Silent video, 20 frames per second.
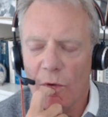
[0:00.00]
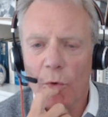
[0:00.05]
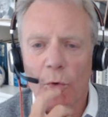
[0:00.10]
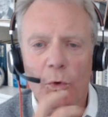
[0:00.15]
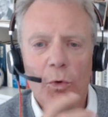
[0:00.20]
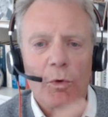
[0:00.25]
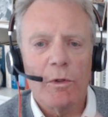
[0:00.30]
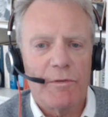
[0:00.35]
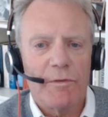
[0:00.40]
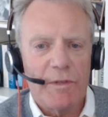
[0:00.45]

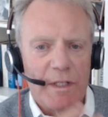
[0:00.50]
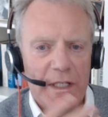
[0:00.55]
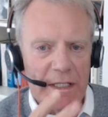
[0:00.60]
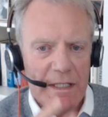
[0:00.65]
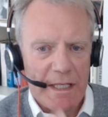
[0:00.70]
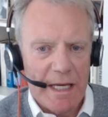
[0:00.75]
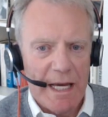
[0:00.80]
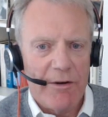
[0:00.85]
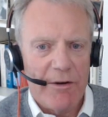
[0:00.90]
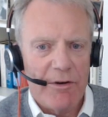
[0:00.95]
all of
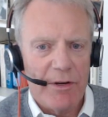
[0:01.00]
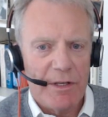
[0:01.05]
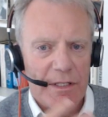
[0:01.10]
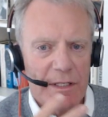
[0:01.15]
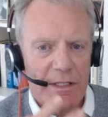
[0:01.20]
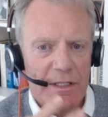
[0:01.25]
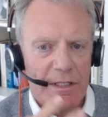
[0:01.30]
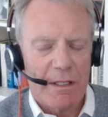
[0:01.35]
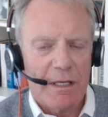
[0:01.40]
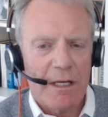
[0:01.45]
these
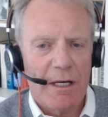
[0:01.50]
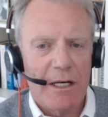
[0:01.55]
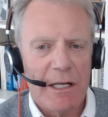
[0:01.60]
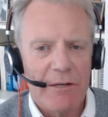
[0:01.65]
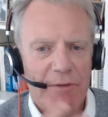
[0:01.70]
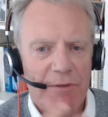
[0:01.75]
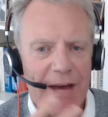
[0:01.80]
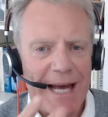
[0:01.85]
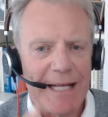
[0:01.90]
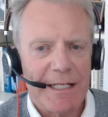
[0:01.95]
areas
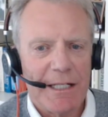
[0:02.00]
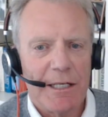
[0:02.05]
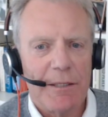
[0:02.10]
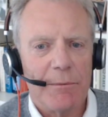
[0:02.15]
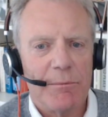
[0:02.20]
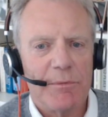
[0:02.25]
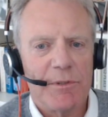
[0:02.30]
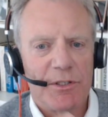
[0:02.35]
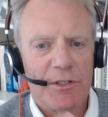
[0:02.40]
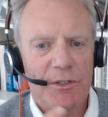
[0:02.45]
kind of add
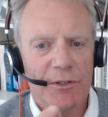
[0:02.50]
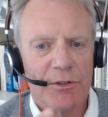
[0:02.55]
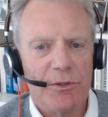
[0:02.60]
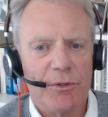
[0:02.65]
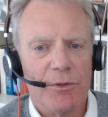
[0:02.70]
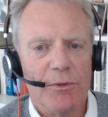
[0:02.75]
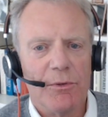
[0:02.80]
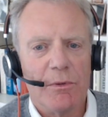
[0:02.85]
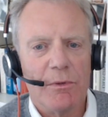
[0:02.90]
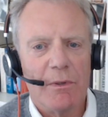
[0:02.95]
up
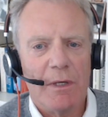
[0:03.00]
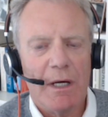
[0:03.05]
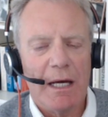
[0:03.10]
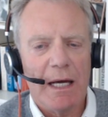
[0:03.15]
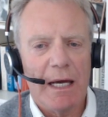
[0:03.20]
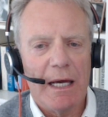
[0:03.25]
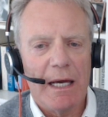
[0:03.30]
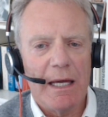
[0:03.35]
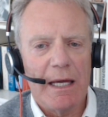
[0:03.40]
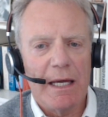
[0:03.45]
to
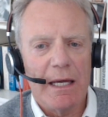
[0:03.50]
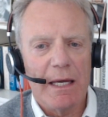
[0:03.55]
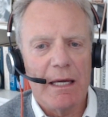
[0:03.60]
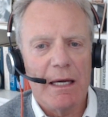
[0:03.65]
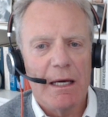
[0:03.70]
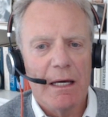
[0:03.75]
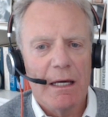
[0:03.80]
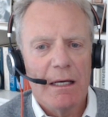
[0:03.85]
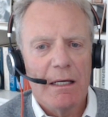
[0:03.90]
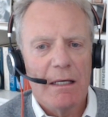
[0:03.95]

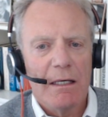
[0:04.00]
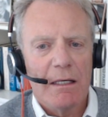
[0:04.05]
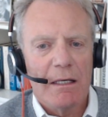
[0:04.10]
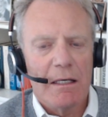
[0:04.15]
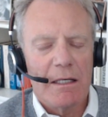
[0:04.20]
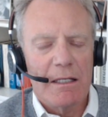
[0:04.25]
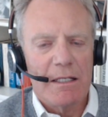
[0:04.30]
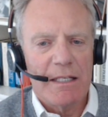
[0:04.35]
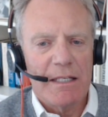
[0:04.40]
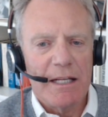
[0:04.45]
a,
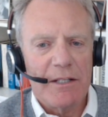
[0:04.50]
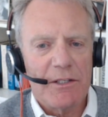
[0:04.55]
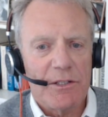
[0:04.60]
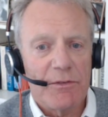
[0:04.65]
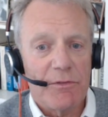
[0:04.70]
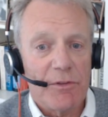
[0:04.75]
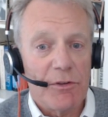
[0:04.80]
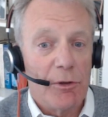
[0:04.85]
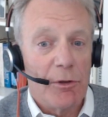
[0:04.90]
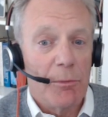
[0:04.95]
a
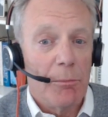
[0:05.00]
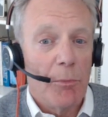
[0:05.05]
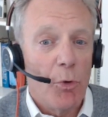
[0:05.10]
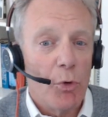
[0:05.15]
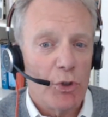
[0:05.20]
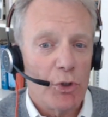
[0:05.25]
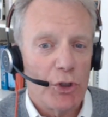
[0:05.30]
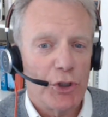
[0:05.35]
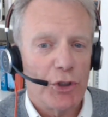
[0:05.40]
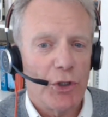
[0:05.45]
sense of there are
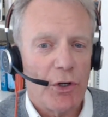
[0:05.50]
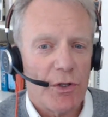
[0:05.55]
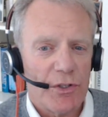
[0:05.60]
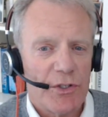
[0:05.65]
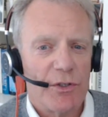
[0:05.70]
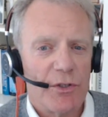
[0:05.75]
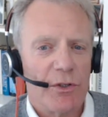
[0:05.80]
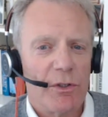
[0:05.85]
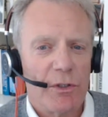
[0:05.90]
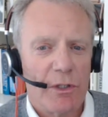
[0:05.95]
more
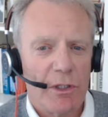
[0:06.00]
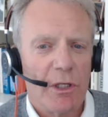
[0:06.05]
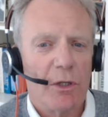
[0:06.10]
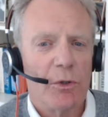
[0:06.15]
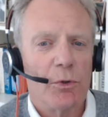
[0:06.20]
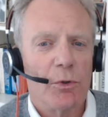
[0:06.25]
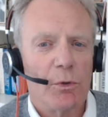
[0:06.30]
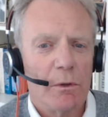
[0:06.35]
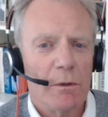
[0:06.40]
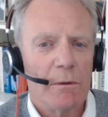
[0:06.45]
shots on
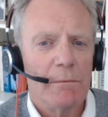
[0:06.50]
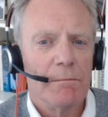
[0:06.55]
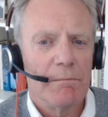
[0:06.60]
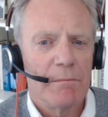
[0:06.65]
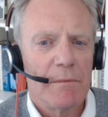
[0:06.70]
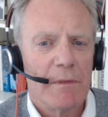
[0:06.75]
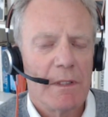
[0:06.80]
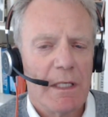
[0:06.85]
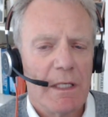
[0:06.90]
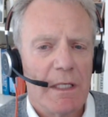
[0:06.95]
goal
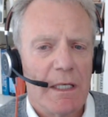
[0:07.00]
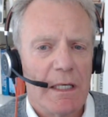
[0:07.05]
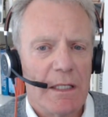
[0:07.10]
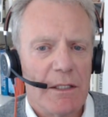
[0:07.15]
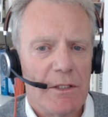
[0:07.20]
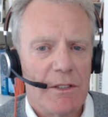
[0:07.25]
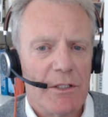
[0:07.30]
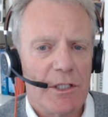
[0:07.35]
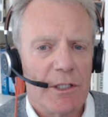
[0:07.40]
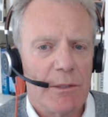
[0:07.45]

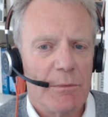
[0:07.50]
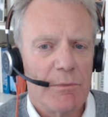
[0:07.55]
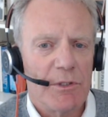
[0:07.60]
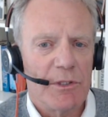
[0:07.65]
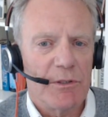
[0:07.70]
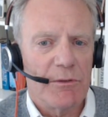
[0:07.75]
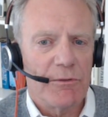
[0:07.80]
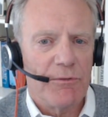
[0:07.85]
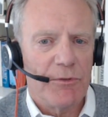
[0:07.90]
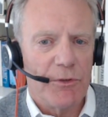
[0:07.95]
in mm-hmm.
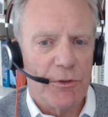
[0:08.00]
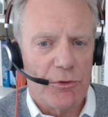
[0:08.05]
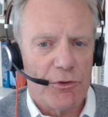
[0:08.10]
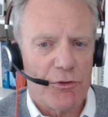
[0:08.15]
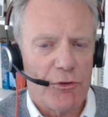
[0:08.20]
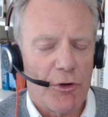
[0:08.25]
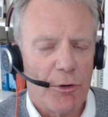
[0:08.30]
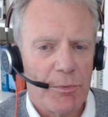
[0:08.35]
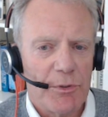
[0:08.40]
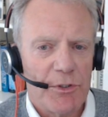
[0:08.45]
terms of
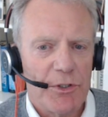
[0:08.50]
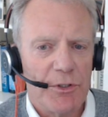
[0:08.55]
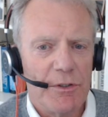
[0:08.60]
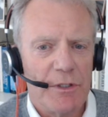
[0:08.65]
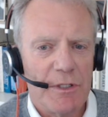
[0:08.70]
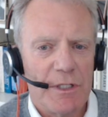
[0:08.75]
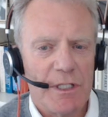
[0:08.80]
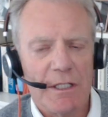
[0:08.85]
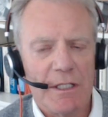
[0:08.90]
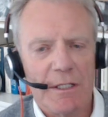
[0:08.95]
future
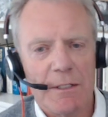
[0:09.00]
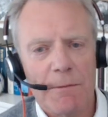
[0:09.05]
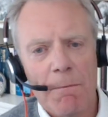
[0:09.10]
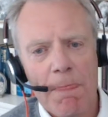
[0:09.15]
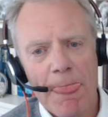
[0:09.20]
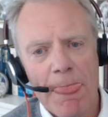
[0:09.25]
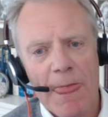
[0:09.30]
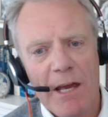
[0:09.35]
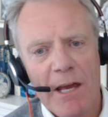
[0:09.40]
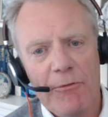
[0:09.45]
opportunities.
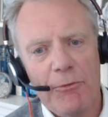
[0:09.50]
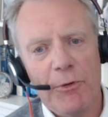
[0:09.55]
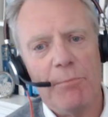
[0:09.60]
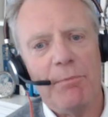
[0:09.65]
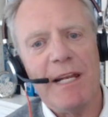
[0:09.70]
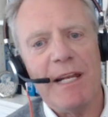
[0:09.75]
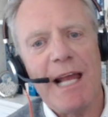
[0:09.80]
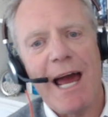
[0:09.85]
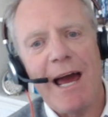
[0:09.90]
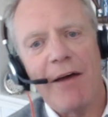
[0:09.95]
If
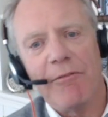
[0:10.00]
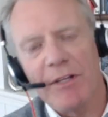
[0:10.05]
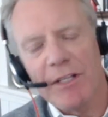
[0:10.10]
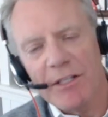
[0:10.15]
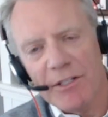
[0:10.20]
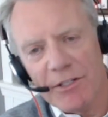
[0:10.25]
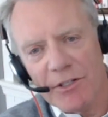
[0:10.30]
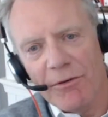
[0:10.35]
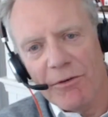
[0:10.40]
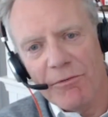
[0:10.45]
we'd been having
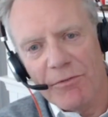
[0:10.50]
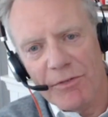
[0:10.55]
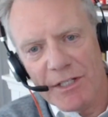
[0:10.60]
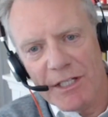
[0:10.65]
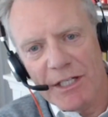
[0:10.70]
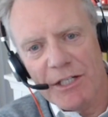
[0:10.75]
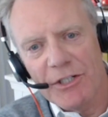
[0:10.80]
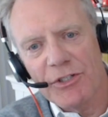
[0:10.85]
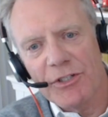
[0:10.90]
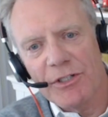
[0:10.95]
this
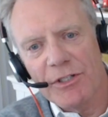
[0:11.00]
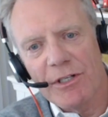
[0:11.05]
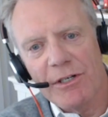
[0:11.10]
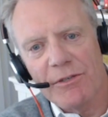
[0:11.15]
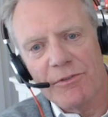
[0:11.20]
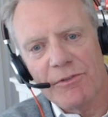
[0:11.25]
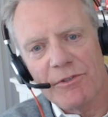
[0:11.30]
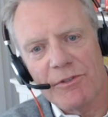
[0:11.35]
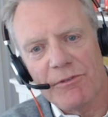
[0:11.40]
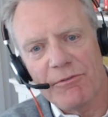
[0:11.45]
conversation
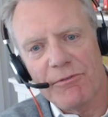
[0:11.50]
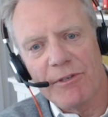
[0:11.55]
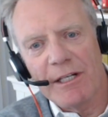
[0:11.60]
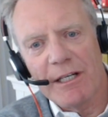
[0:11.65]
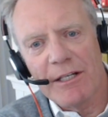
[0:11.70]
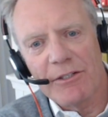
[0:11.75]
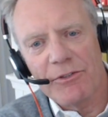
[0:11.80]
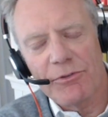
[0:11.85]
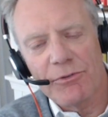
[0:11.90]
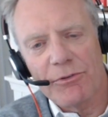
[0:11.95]
after the
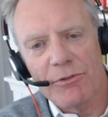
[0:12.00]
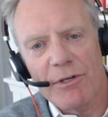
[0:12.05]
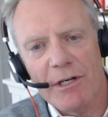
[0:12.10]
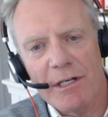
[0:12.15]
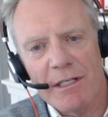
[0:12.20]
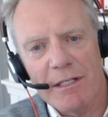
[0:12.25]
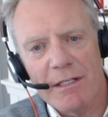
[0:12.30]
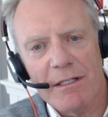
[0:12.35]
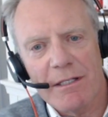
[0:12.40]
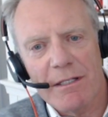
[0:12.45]
financial
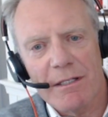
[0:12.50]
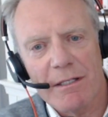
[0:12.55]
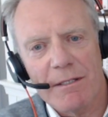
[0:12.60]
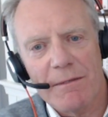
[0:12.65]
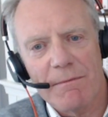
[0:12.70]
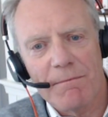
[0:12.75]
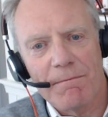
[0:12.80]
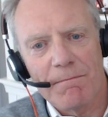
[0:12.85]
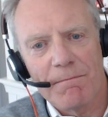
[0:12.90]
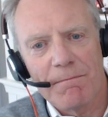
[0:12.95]

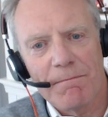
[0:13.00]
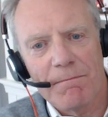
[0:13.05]
crisis,